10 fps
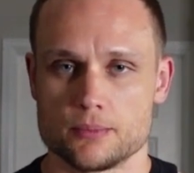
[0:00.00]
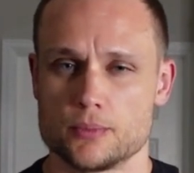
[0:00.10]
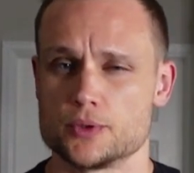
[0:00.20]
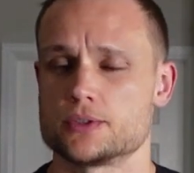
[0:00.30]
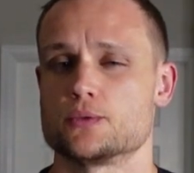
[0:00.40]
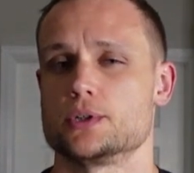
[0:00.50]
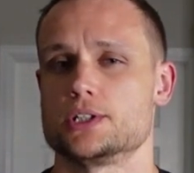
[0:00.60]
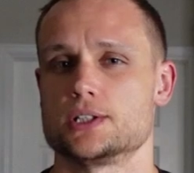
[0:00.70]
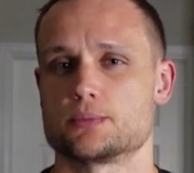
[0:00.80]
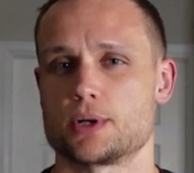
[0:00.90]
most of
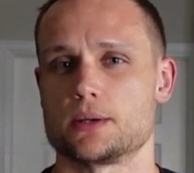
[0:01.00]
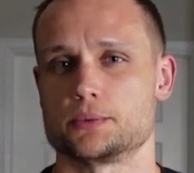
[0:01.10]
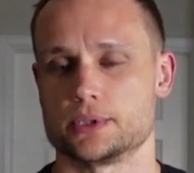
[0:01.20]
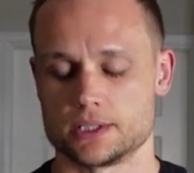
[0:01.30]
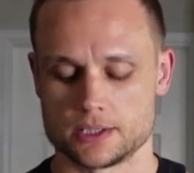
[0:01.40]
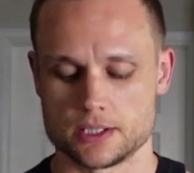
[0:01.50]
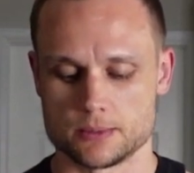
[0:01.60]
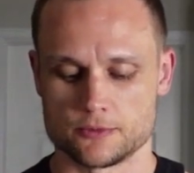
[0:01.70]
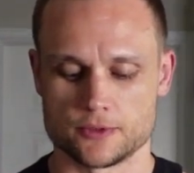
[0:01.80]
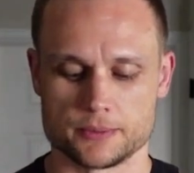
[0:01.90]
which is probably gonna
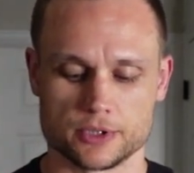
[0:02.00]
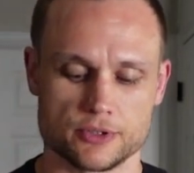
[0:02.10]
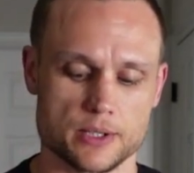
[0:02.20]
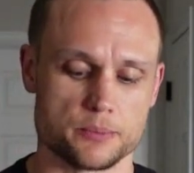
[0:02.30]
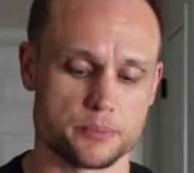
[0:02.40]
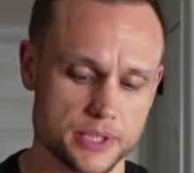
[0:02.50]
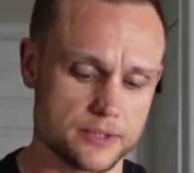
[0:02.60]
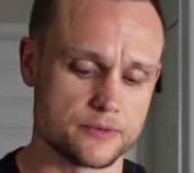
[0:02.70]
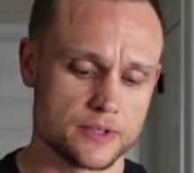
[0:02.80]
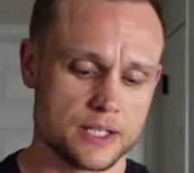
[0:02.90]
come from the ground
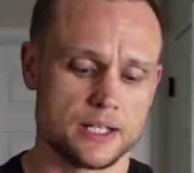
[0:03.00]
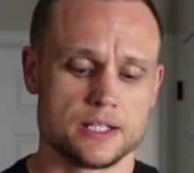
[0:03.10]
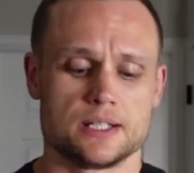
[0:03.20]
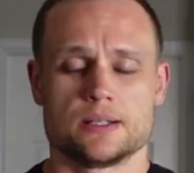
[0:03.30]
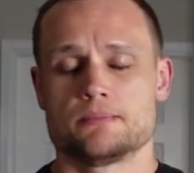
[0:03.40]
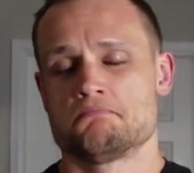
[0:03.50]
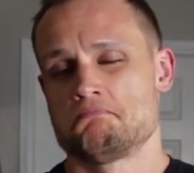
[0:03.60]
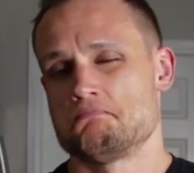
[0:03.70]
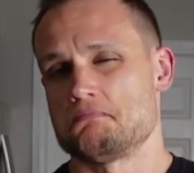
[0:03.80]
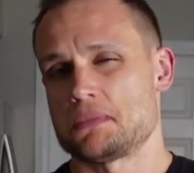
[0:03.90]
beef,
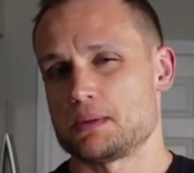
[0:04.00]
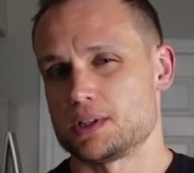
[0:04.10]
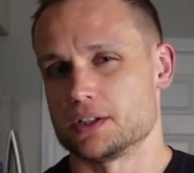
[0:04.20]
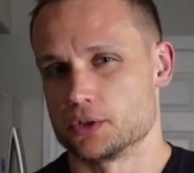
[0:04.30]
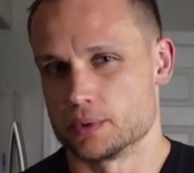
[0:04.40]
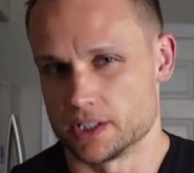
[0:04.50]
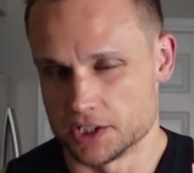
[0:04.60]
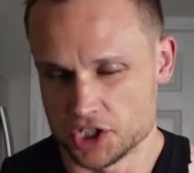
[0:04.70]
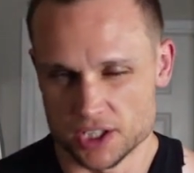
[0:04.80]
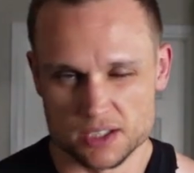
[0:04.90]
maybe a little bit of the
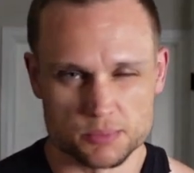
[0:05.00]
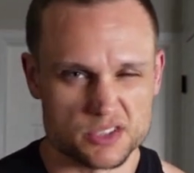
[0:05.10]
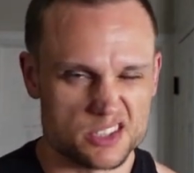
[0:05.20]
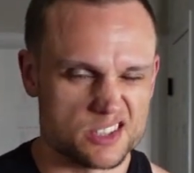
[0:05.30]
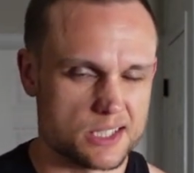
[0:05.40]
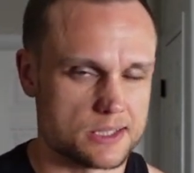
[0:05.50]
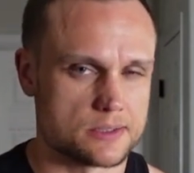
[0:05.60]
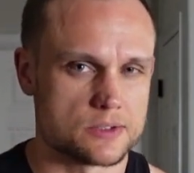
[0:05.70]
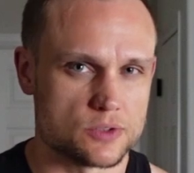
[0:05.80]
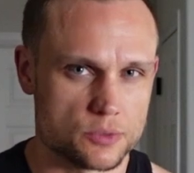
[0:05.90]
chicken, but not
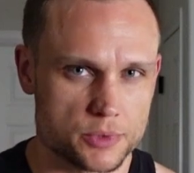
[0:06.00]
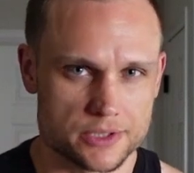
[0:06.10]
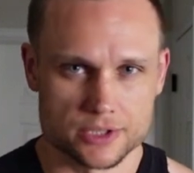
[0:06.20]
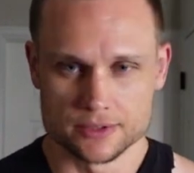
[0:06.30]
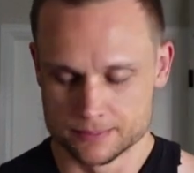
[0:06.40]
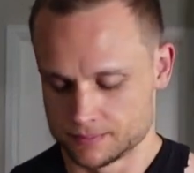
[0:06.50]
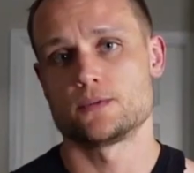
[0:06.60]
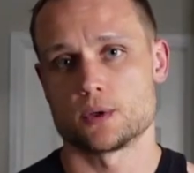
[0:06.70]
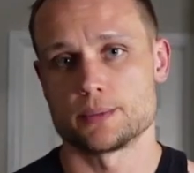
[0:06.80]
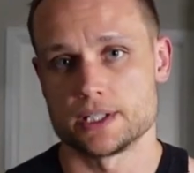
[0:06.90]
so much.
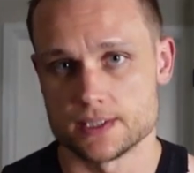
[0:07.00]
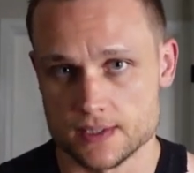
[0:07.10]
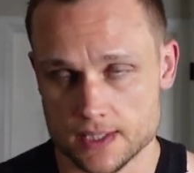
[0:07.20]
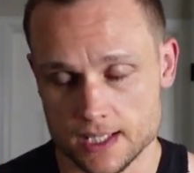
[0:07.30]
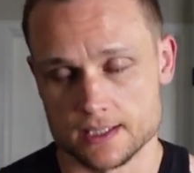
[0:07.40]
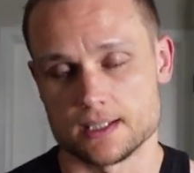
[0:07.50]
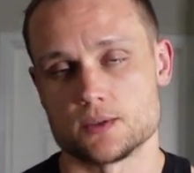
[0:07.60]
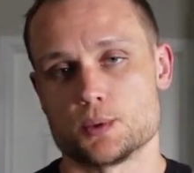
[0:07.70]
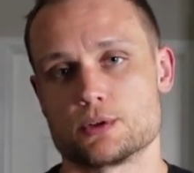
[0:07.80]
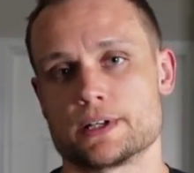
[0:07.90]
For me, this is a
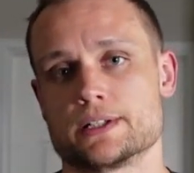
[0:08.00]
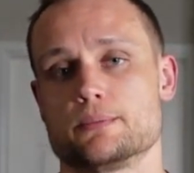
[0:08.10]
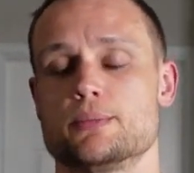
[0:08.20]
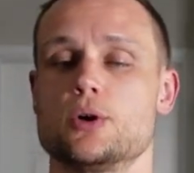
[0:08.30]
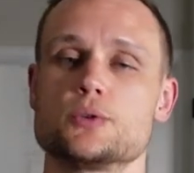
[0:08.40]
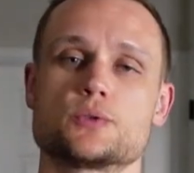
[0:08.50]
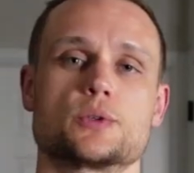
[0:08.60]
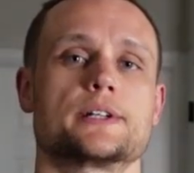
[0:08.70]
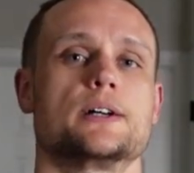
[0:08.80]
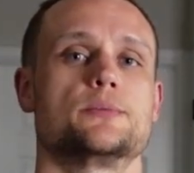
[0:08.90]
nice, well-rounded
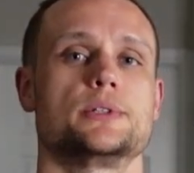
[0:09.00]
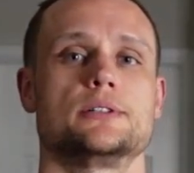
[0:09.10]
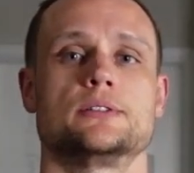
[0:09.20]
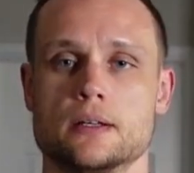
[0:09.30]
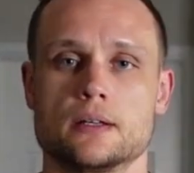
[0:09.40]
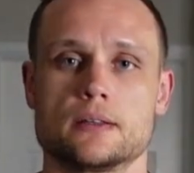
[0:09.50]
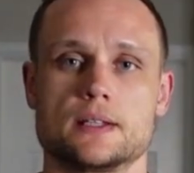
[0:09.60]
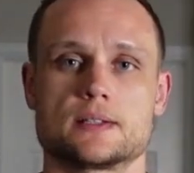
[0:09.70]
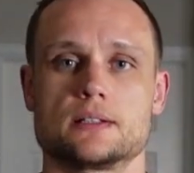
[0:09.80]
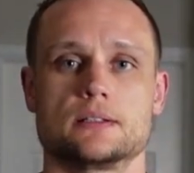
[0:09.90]
post-workout meal.
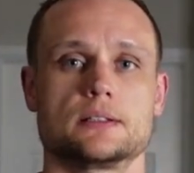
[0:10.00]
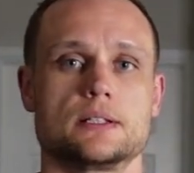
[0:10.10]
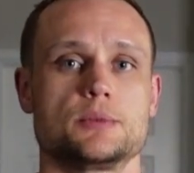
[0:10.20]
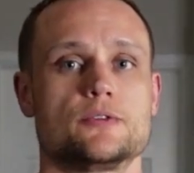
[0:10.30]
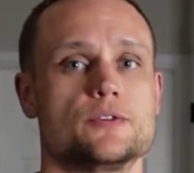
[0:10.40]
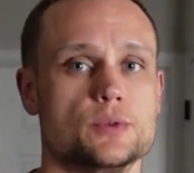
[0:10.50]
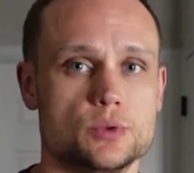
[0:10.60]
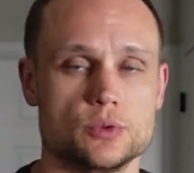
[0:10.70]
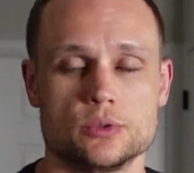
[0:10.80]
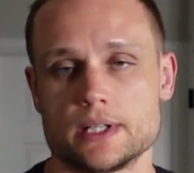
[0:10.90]
It's gonna get me
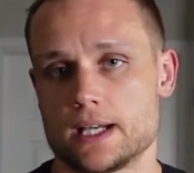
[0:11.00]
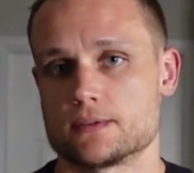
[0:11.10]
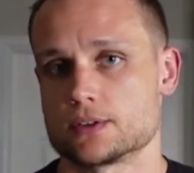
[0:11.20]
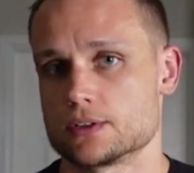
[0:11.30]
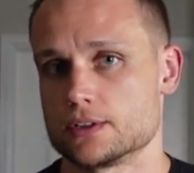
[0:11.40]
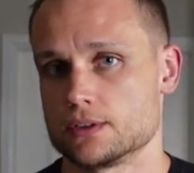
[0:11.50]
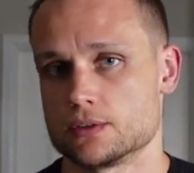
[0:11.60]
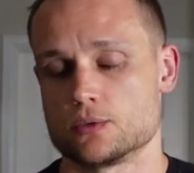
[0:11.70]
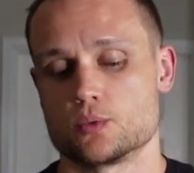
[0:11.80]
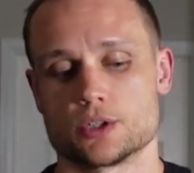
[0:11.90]
full after,
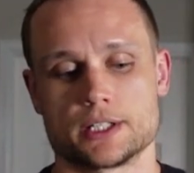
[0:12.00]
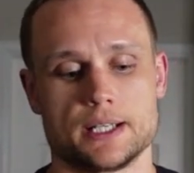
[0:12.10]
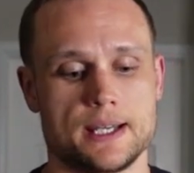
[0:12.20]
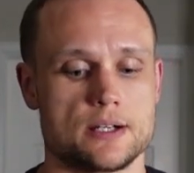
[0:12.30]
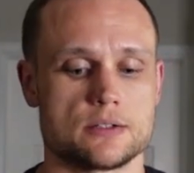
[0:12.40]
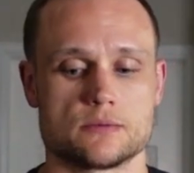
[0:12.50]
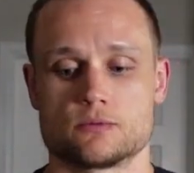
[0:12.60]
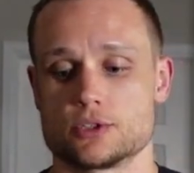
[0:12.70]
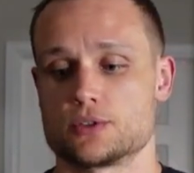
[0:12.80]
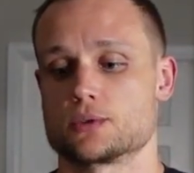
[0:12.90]
working out,
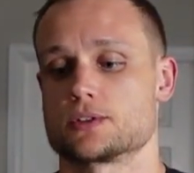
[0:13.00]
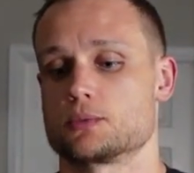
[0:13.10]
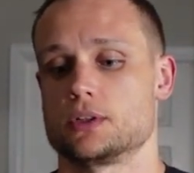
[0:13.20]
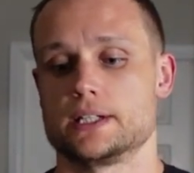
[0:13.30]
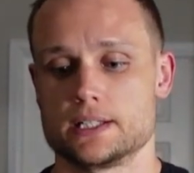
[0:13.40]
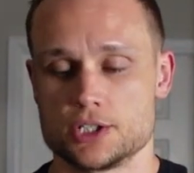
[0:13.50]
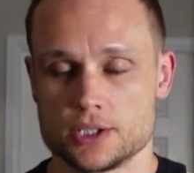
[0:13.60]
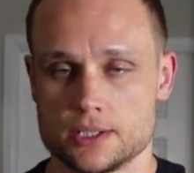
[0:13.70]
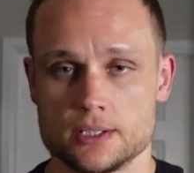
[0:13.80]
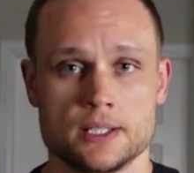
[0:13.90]
restore some
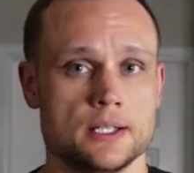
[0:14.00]
glycogen,